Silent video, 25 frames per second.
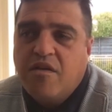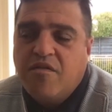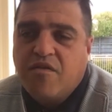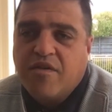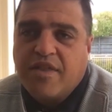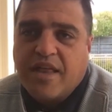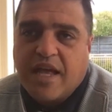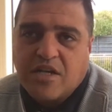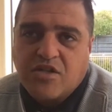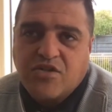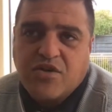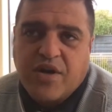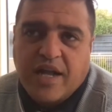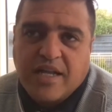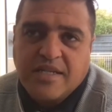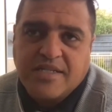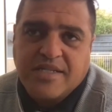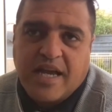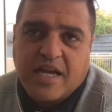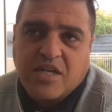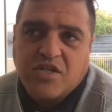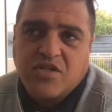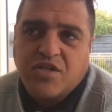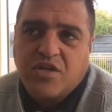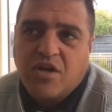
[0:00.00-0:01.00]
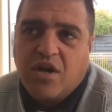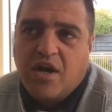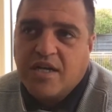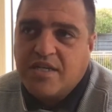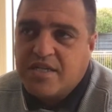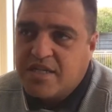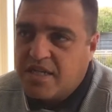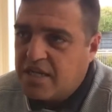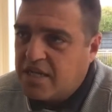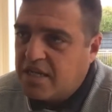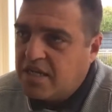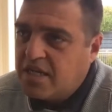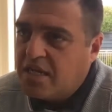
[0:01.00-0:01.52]
for that transaction
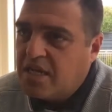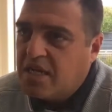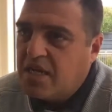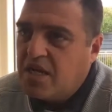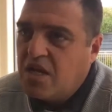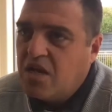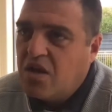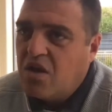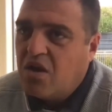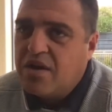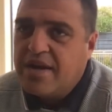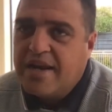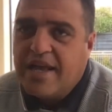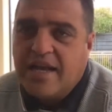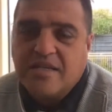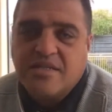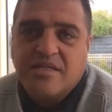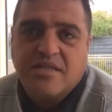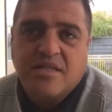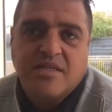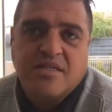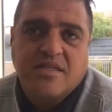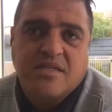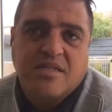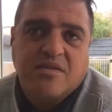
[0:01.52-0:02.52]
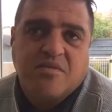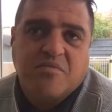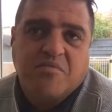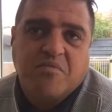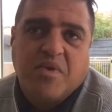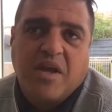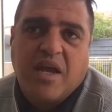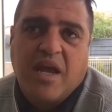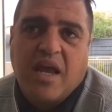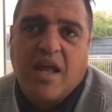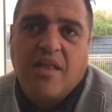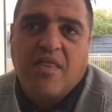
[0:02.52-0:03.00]
ID on our system,